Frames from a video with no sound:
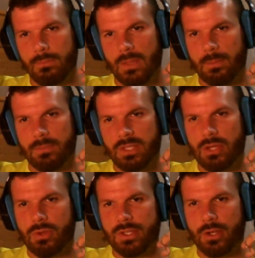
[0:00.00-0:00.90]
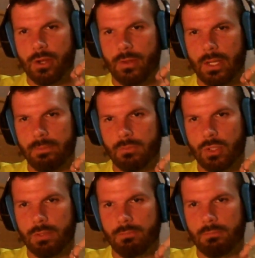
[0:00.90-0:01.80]
Yep. Decrease in heart rate.
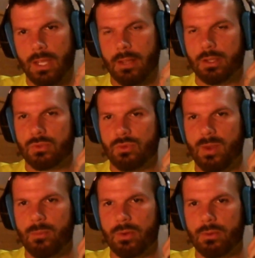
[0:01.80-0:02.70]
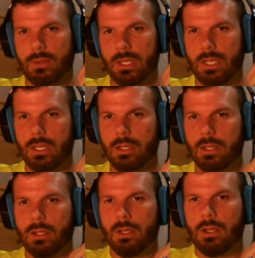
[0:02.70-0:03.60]
Good. Yeah, because remember the
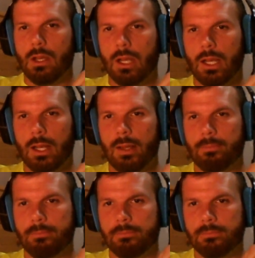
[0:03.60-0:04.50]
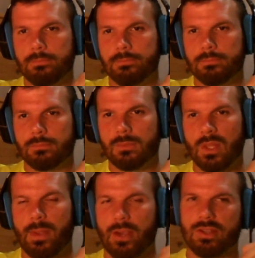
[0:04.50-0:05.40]

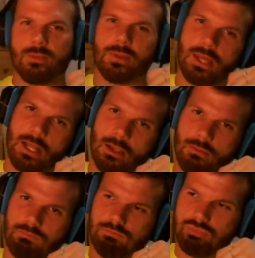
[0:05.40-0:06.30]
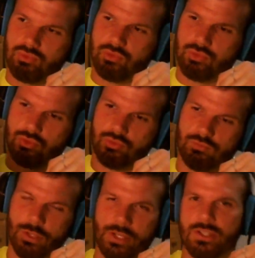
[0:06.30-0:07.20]
parasympathetic
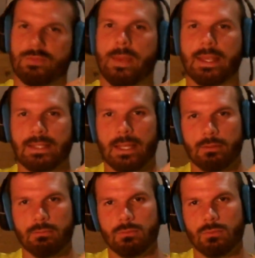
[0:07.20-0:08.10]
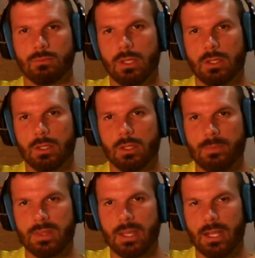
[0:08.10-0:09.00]
brings us back down.
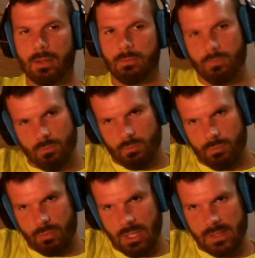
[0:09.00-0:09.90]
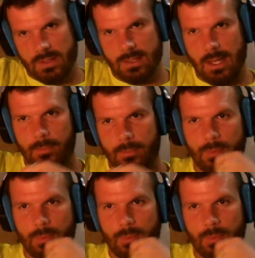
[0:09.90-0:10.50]
Sympathetic gets us up.